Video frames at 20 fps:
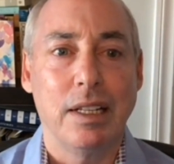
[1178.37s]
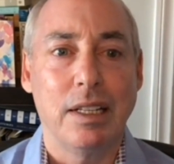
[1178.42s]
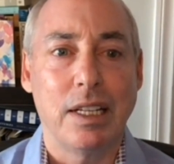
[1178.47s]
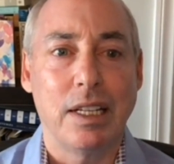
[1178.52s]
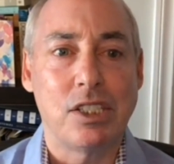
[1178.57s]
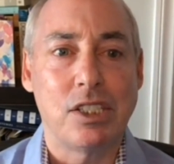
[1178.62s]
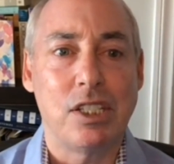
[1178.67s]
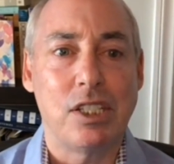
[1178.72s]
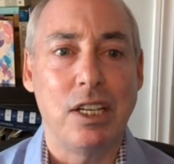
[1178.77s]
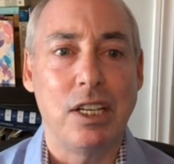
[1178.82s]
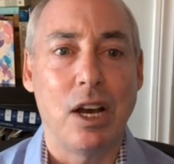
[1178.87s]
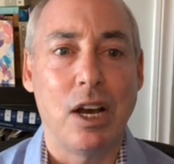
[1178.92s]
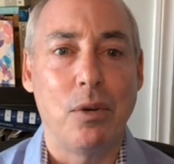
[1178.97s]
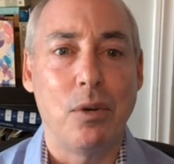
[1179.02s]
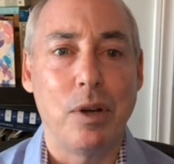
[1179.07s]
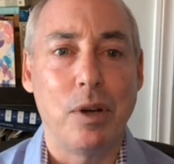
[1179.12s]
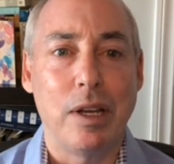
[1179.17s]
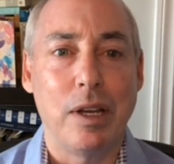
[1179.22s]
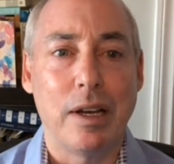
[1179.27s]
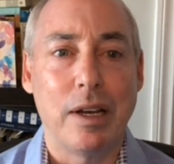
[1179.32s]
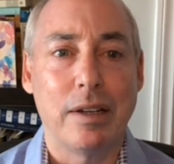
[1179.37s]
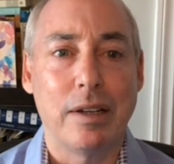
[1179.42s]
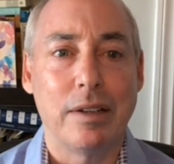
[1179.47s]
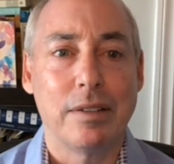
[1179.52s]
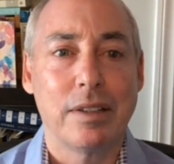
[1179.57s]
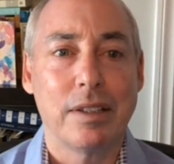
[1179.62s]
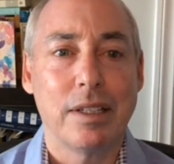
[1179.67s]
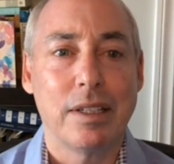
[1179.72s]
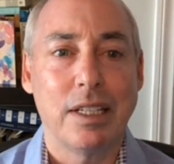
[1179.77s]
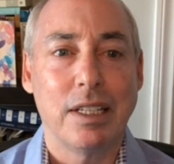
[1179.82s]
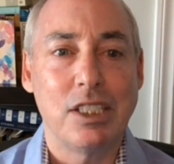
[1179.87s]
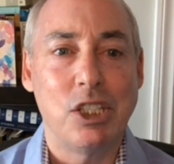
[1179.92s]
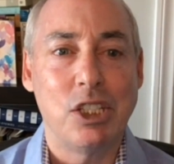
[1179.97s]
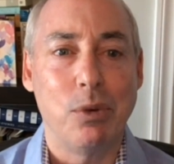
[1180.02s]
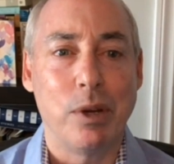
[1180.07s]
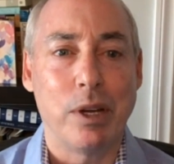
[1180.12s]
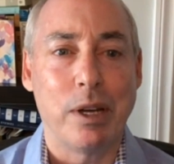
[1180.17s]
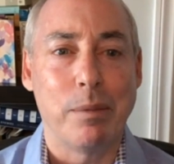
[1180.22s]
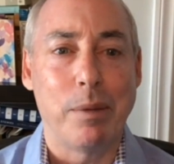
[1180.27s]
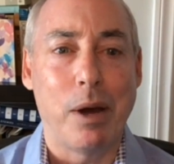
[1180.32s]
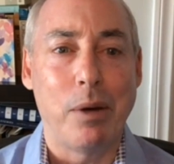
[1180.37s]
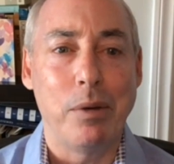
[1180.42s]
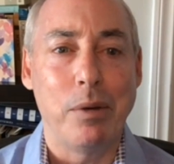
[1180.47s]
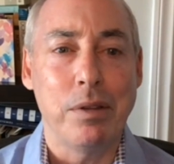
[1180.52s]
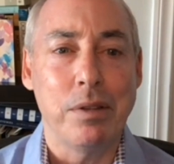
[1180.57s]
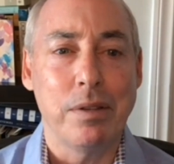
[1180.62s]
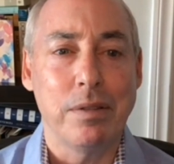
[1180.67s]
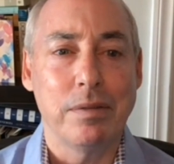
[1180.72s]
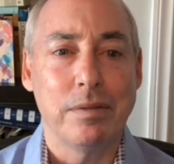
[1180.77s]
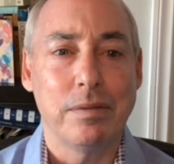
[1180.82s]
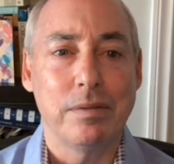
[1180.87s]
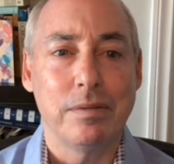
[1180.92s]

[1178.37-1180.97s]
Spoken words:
Let's see what we come out with.